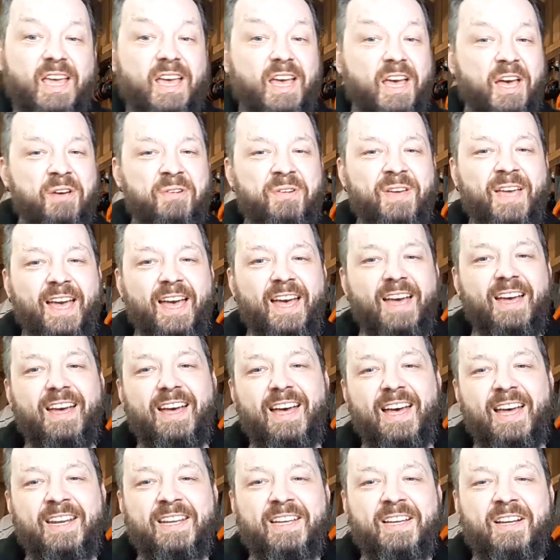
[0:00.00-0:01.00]
Oh yeah,
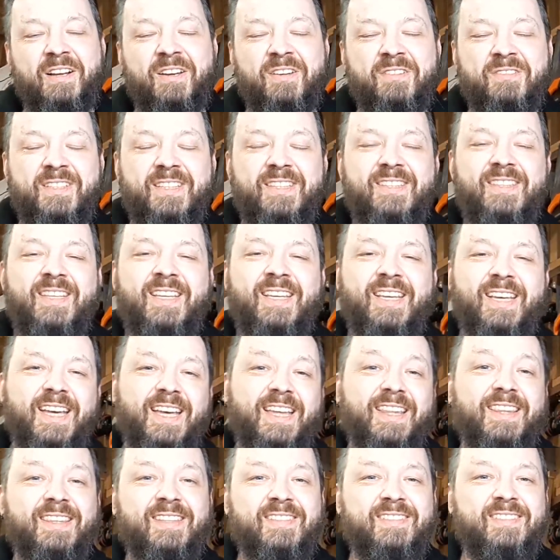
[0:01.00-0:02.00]
and included
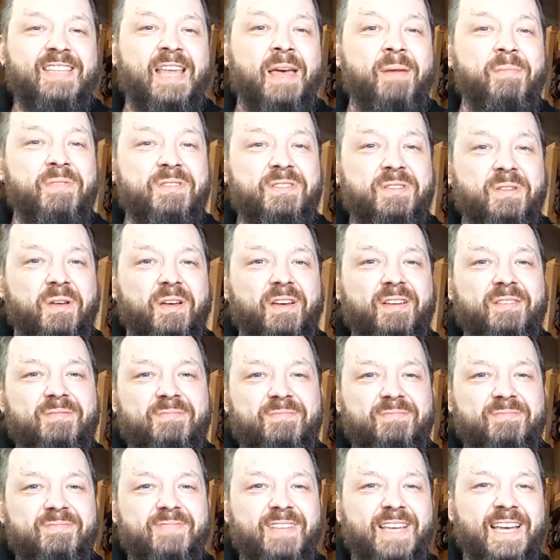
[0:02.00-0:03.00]
the stem as the
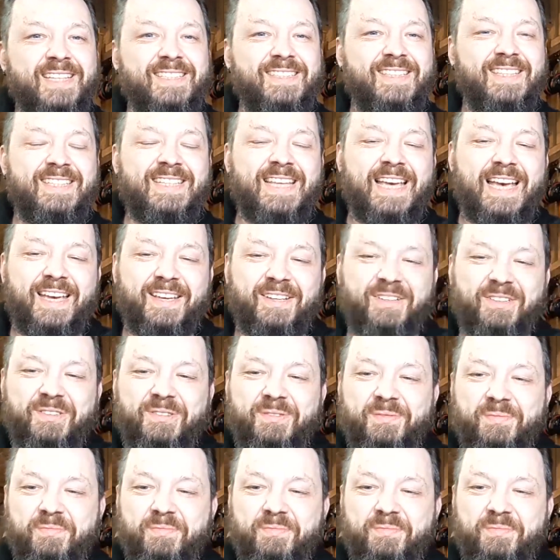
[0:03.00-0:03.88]
tail.